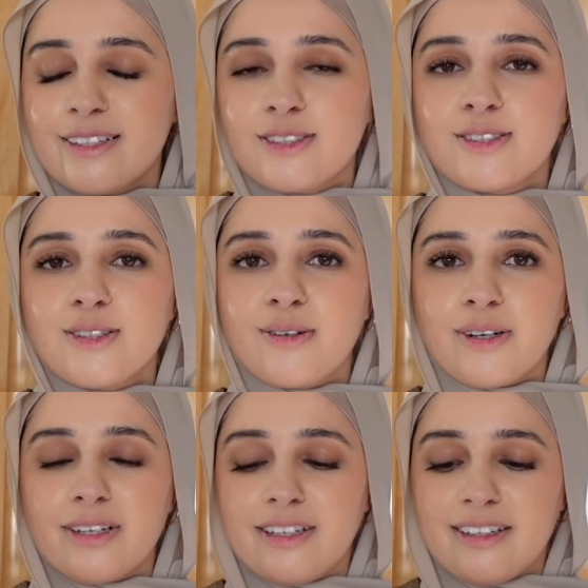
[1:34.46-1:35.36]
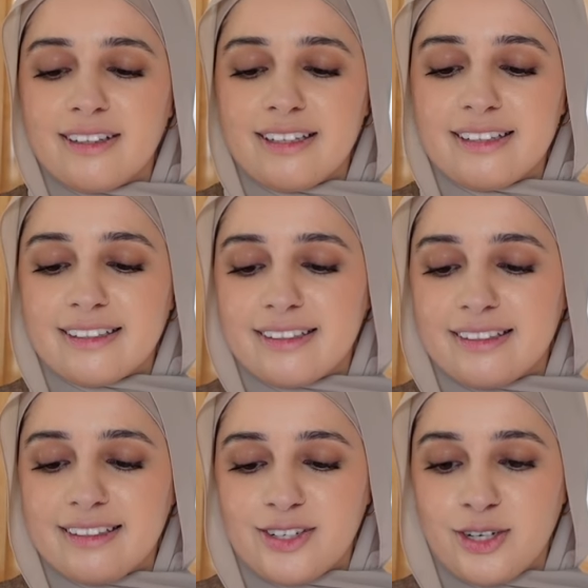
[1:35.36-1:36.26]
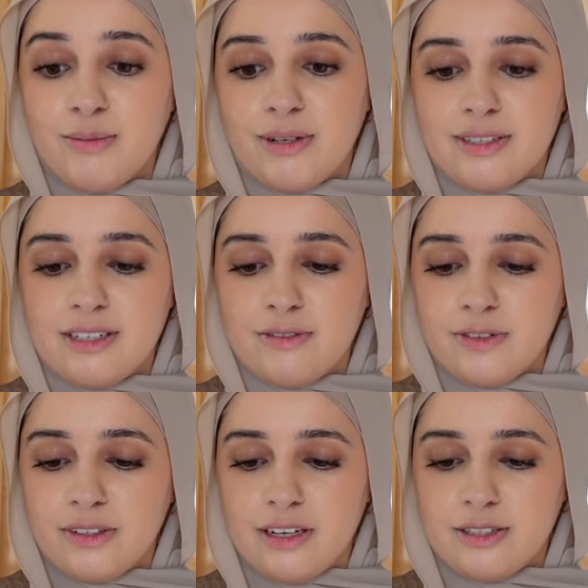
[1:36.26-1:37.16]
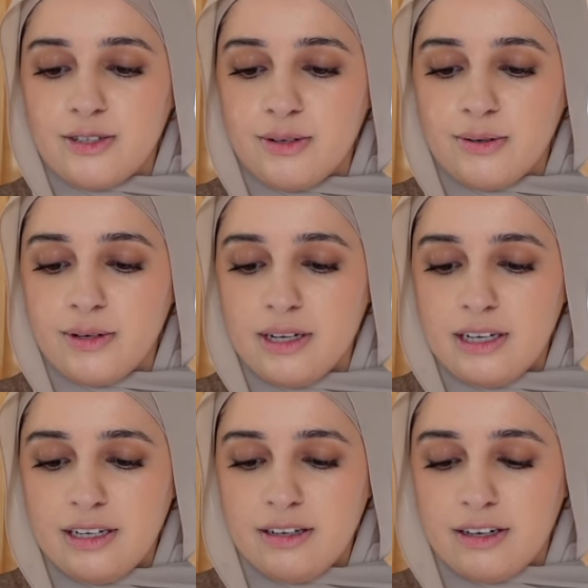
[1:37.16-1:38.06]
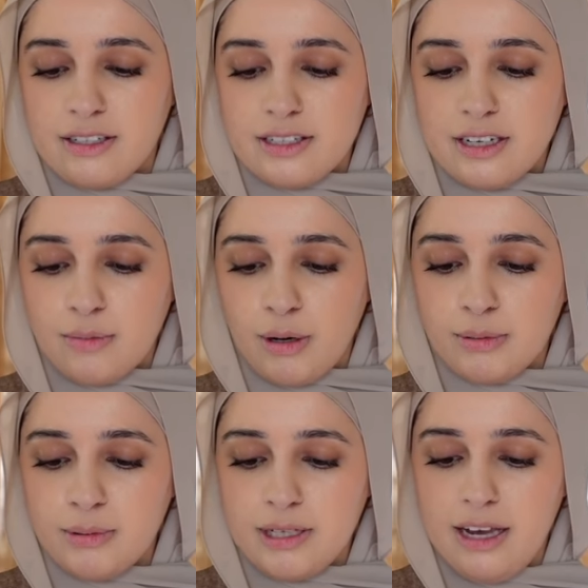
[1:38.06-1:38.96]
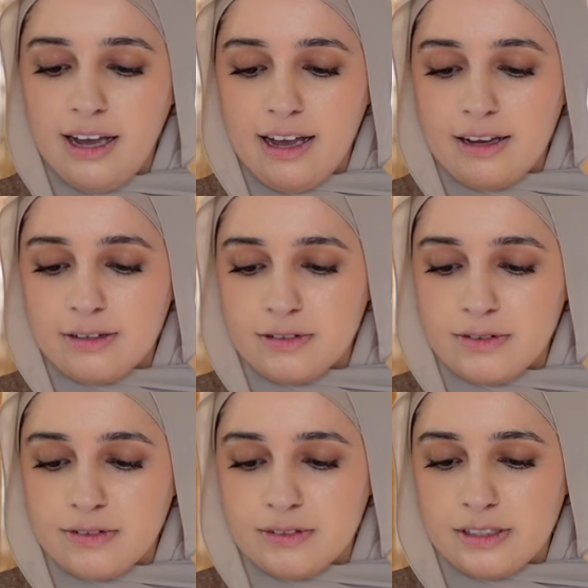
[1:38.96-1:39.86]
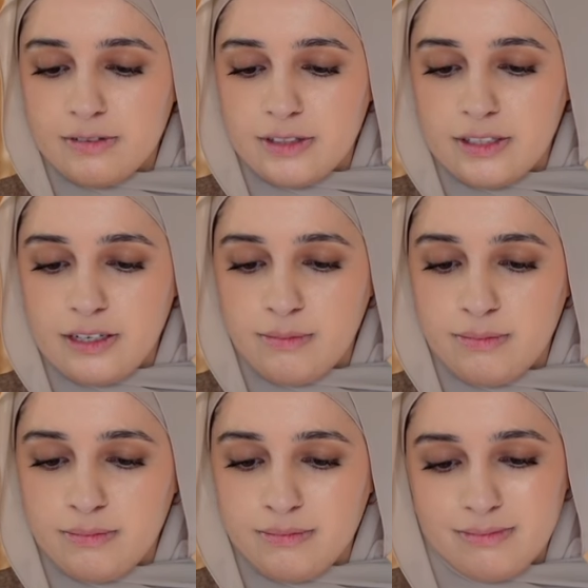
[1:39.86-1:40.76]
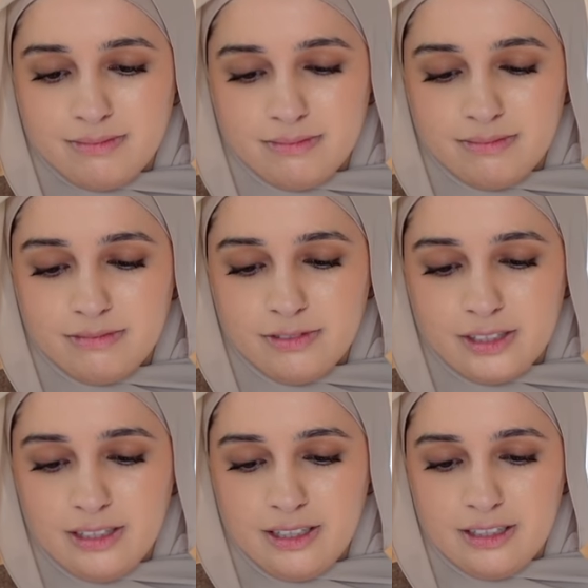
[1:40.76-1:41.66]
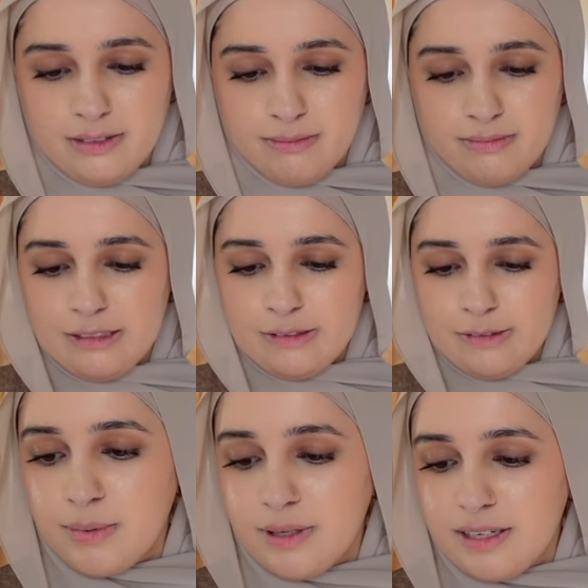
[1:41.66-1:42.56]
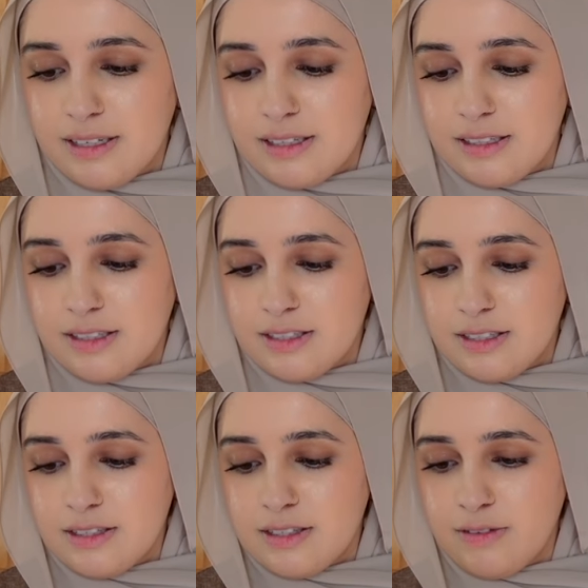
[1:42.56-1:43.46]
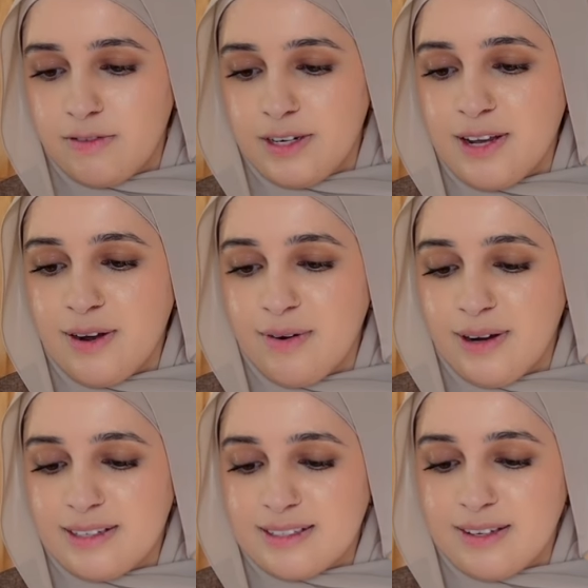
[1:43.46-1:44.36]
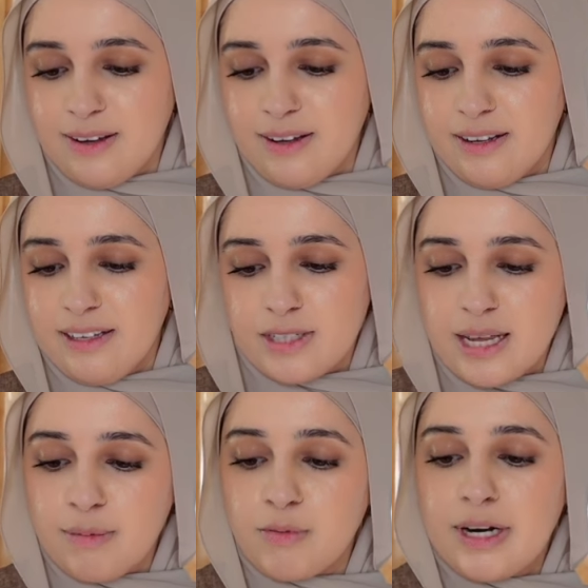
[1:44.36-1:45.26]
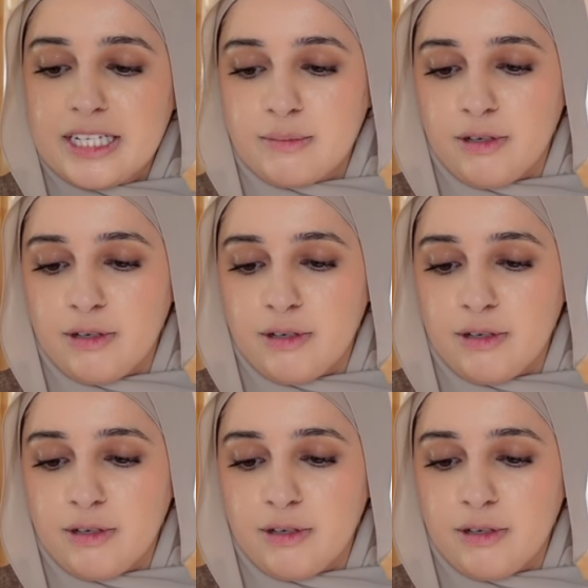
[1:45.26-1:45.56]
so good. Like I should have bought stuff for that too. Honestly, I probably have everything I'd for that. I don't know, but this is the video I saw. Salmon rice